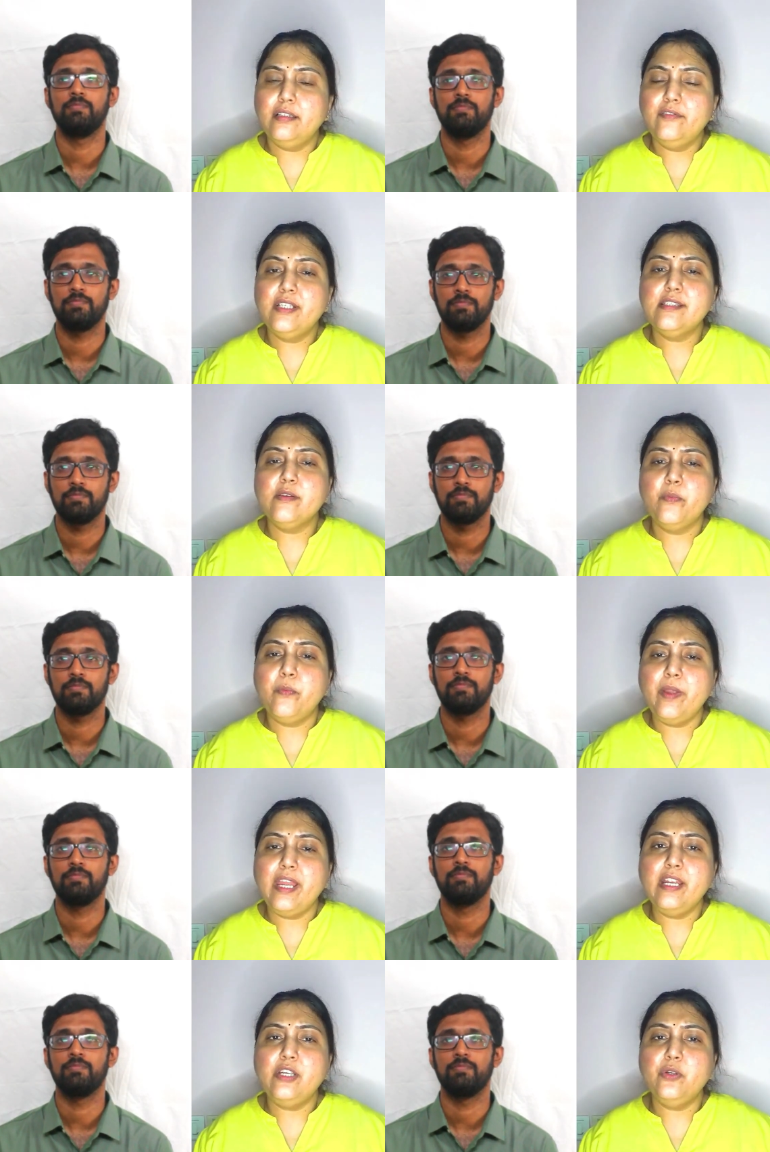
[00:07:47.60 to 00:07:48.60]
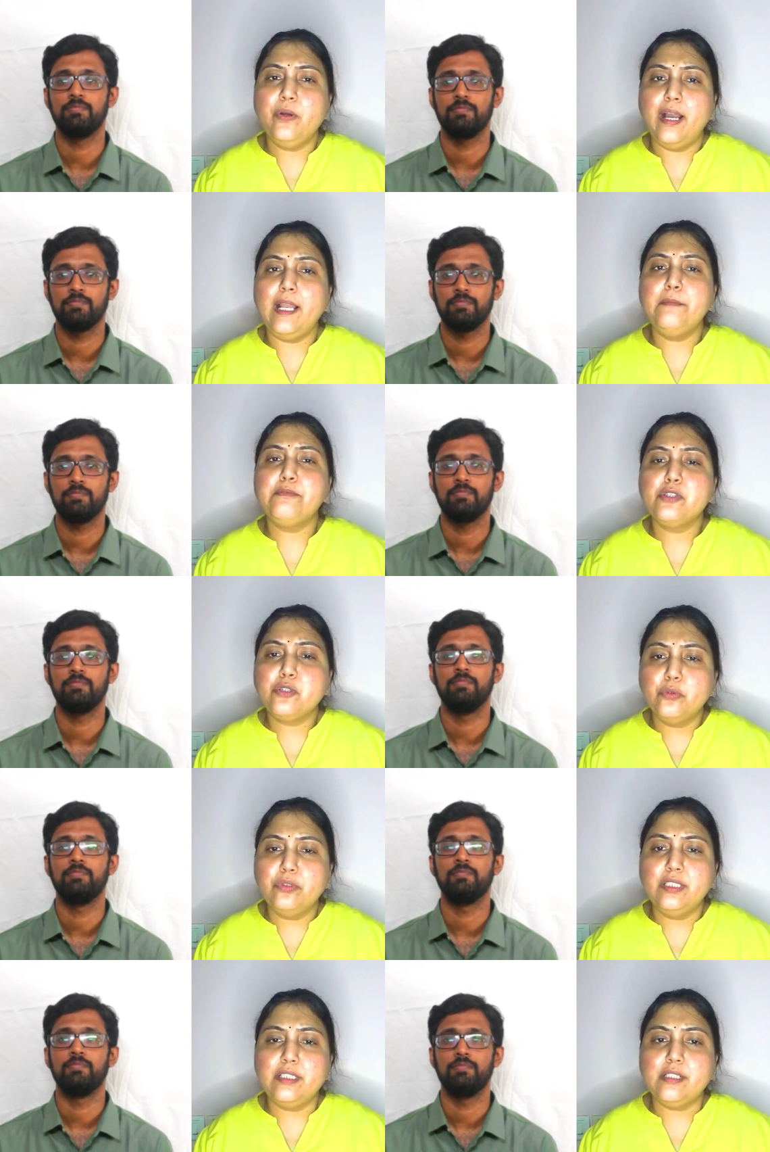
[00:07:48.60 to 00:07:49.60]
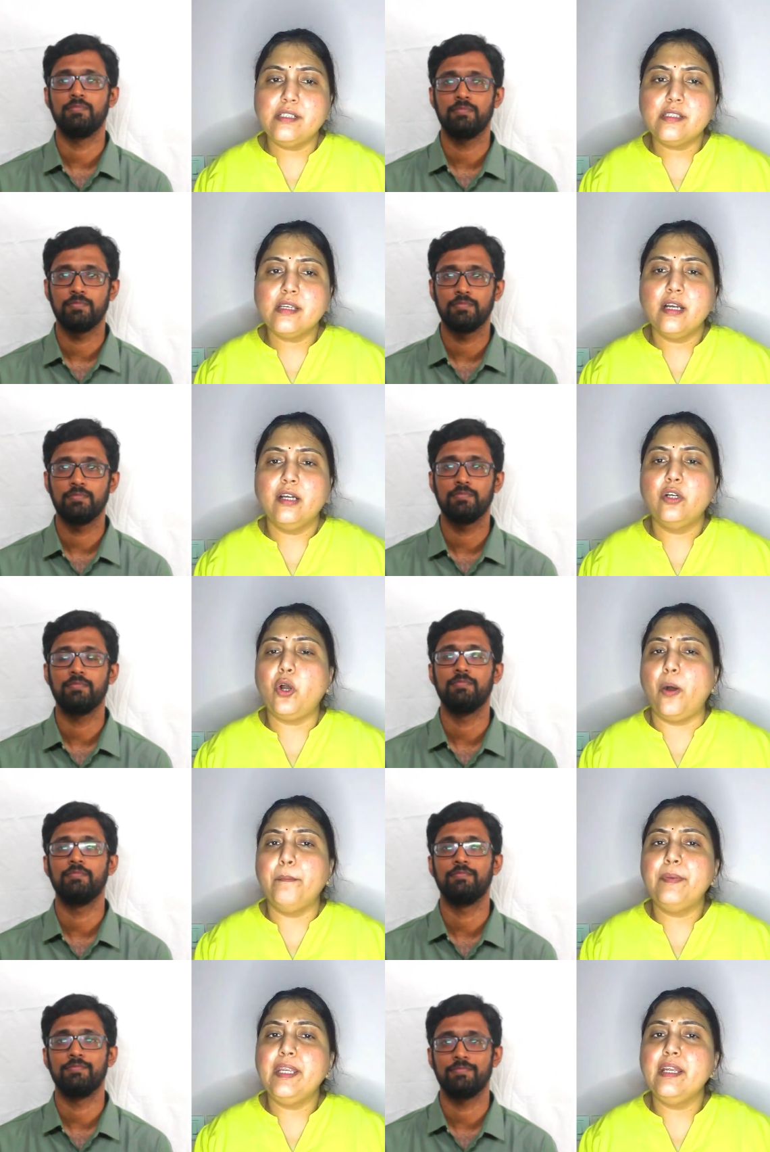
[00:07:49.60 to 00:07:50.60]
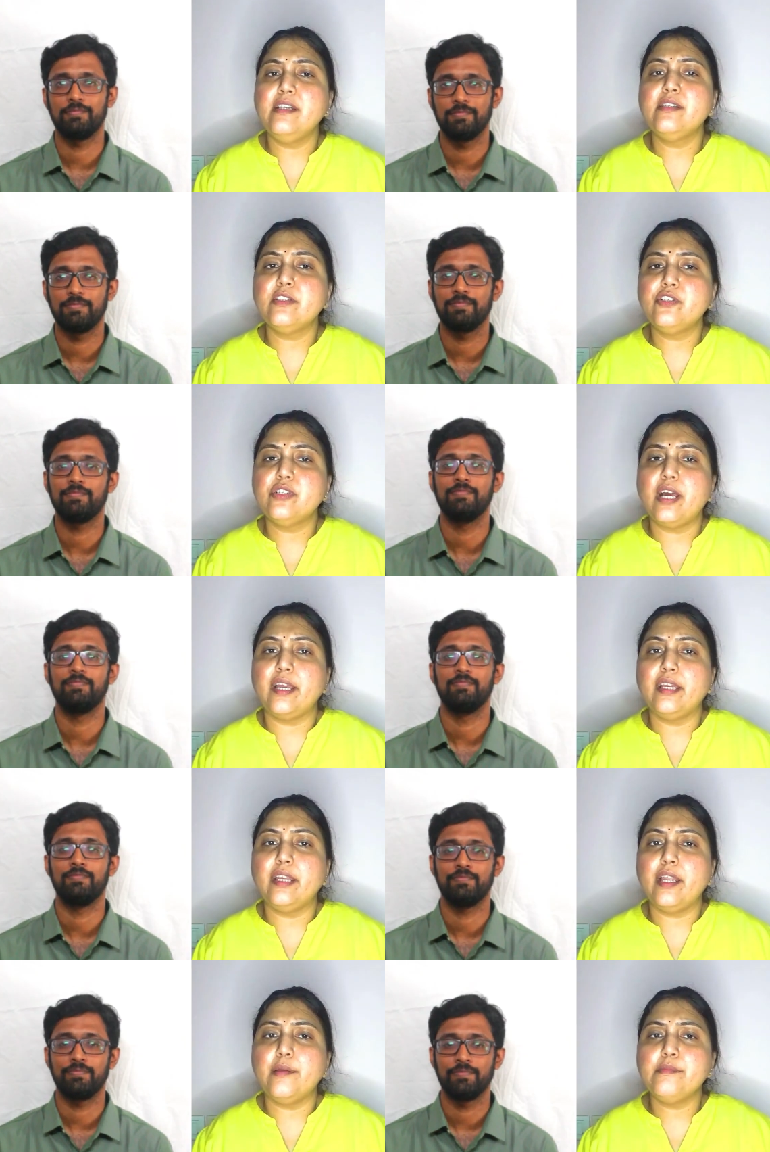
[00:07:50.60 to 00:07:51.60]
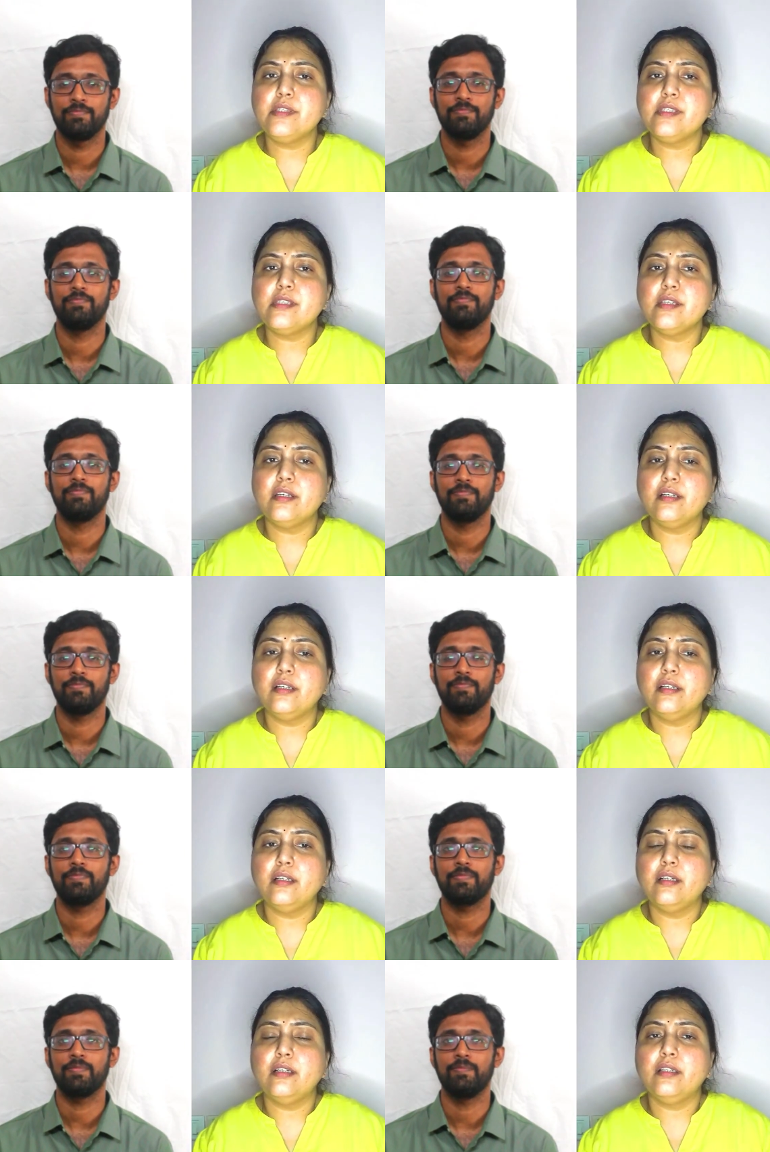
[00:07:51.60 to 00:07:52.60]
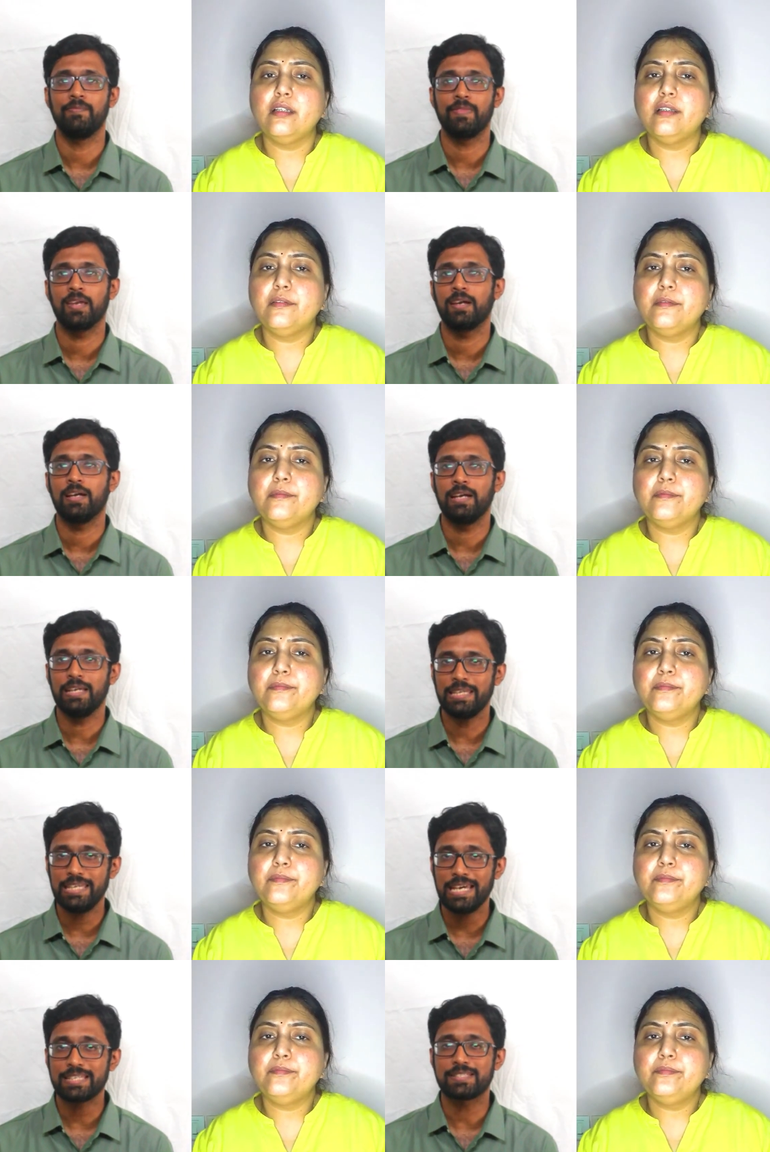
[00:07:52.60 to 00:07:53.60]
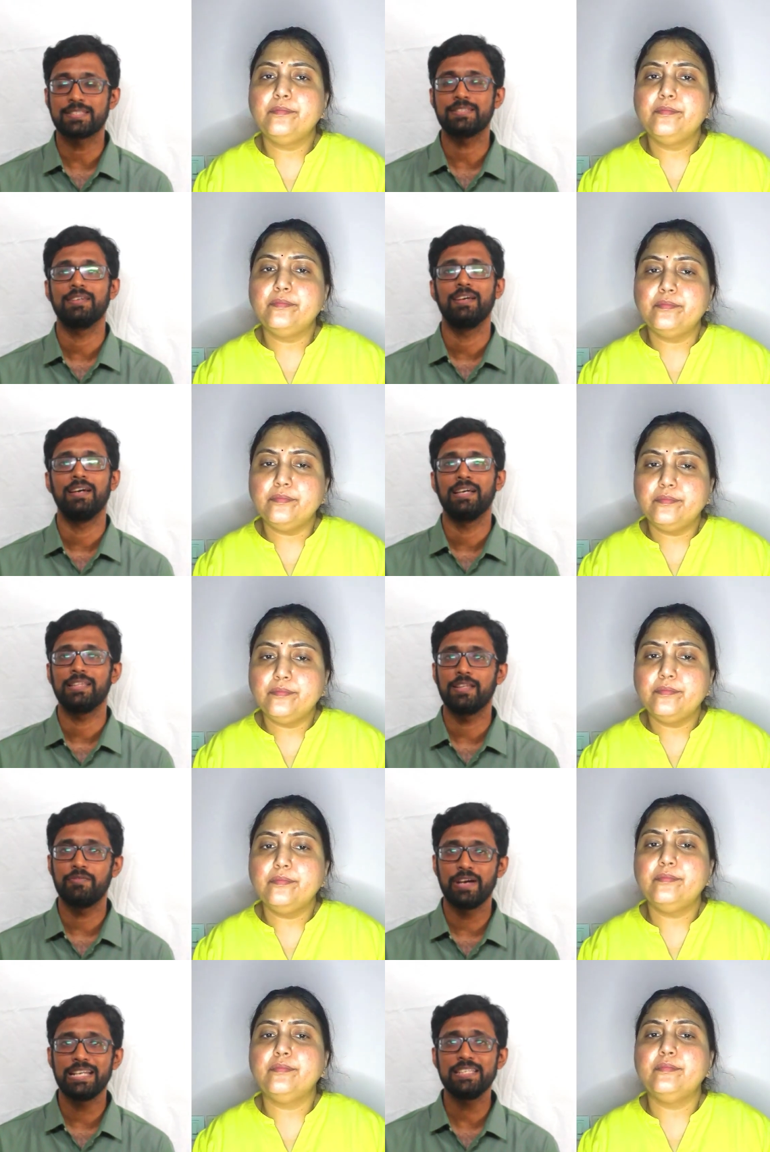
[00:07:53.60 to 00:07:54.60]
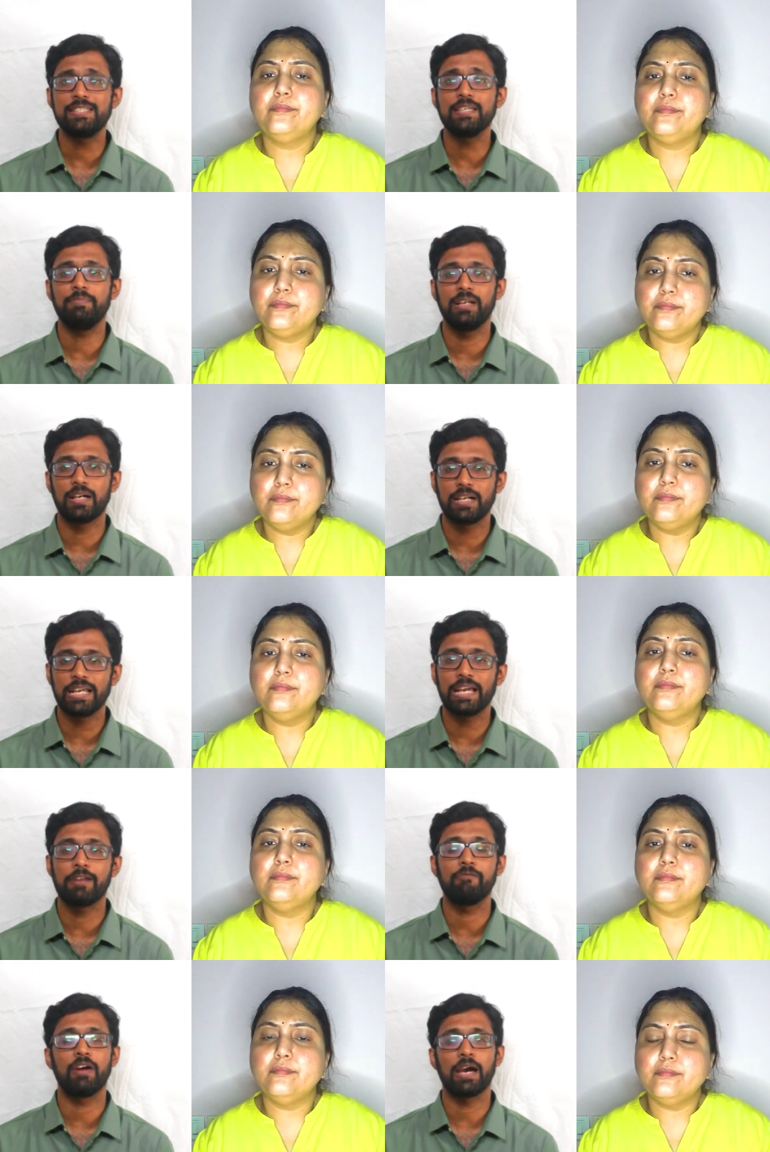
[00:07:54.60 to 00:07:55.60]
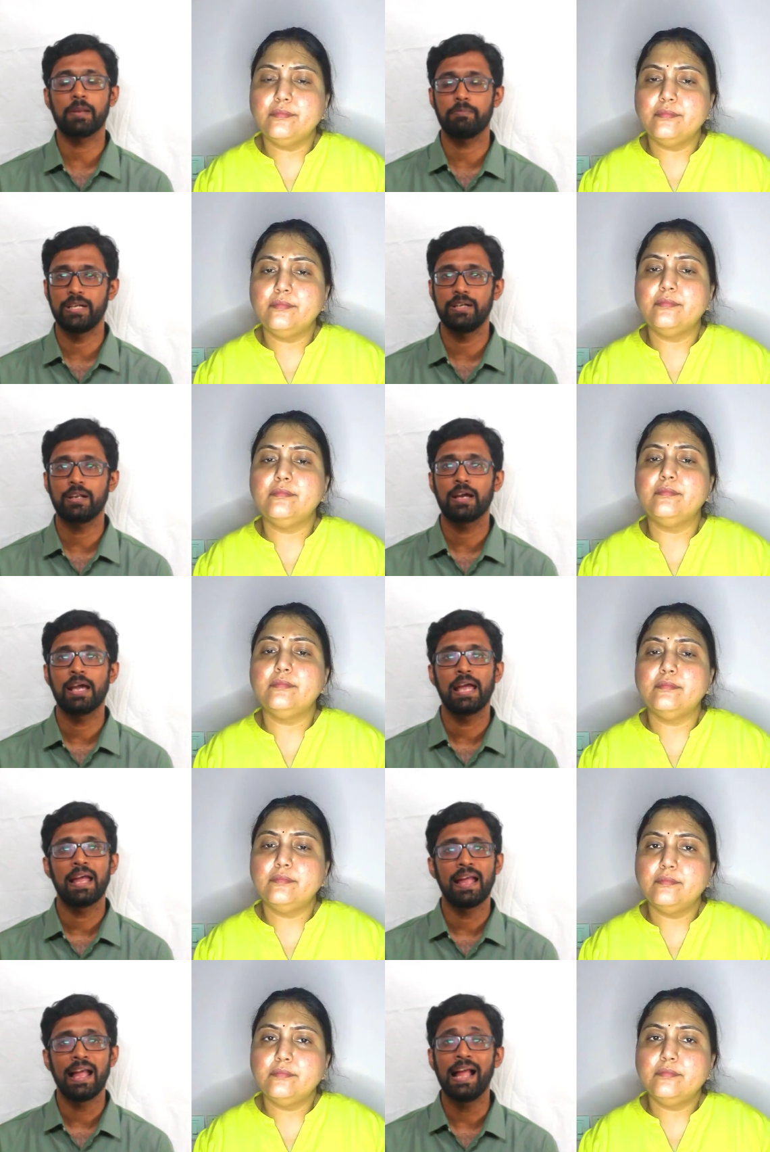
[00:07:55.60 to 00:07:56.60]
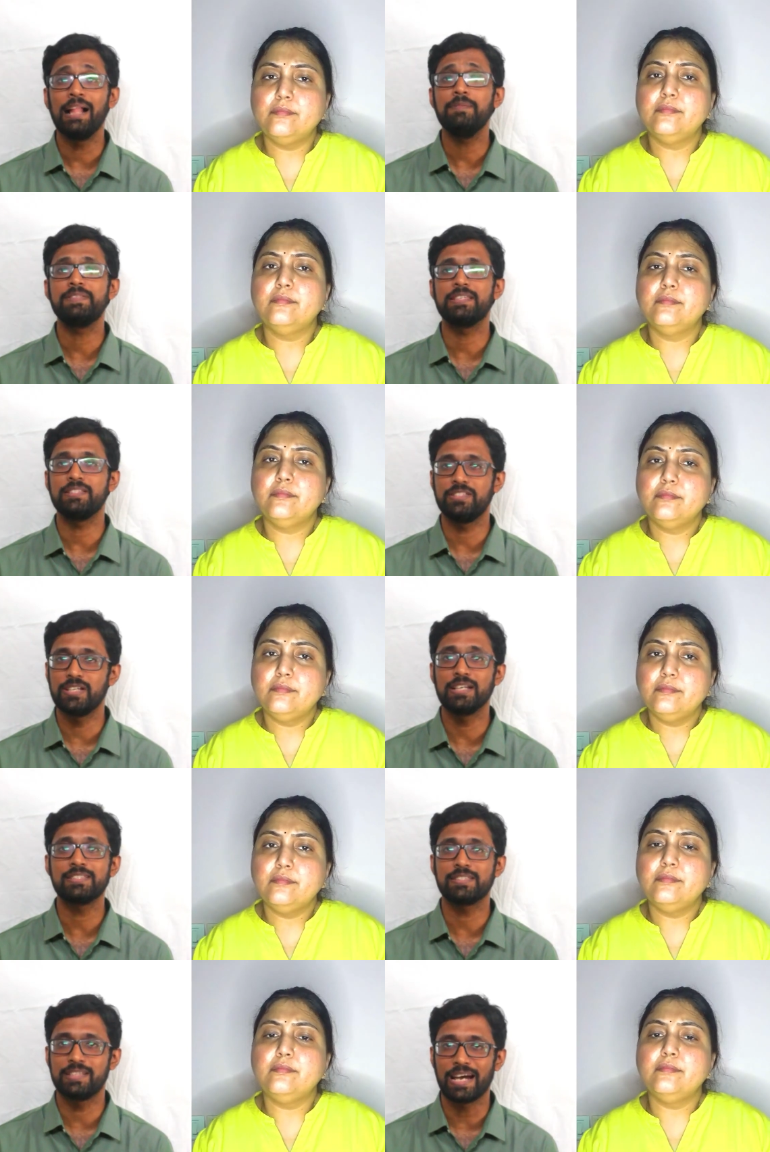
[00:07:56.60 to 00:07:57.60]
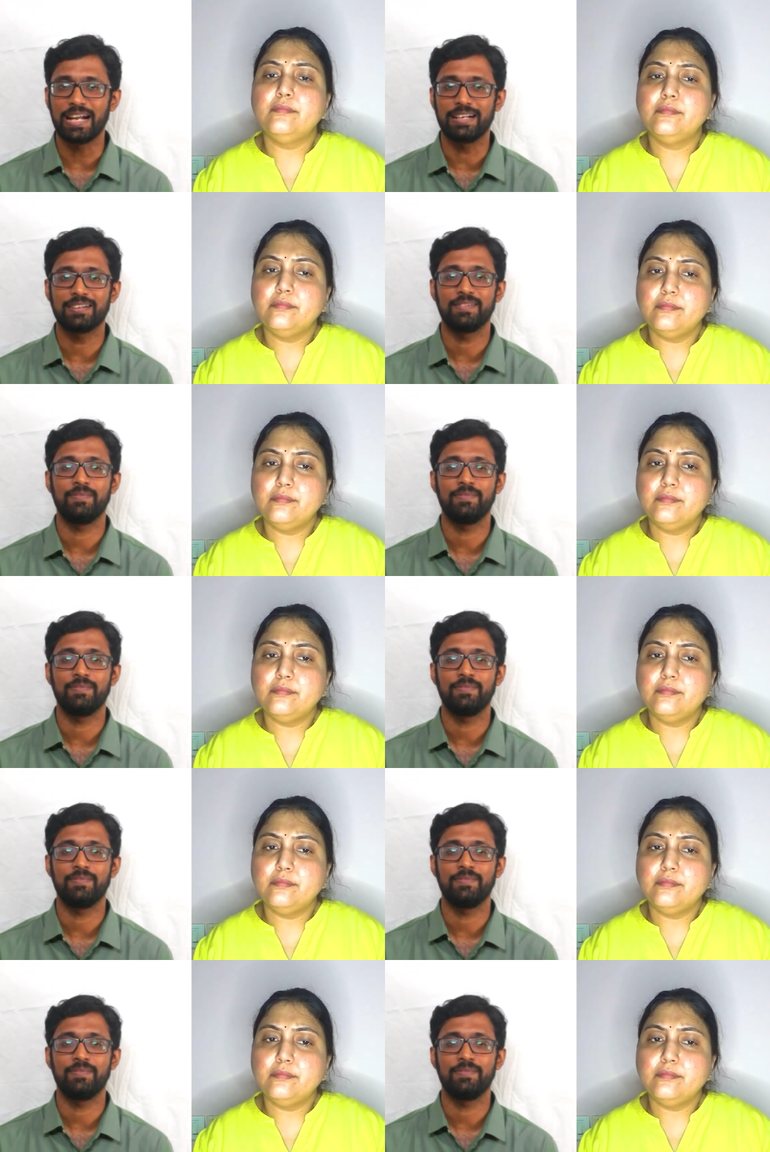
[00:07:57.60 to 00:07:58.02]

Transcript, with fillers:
Speaker 1: if there's a way to help students comprehend such diagrams?
Speaker 2: Yes, the Verisim learning environment helps in just that.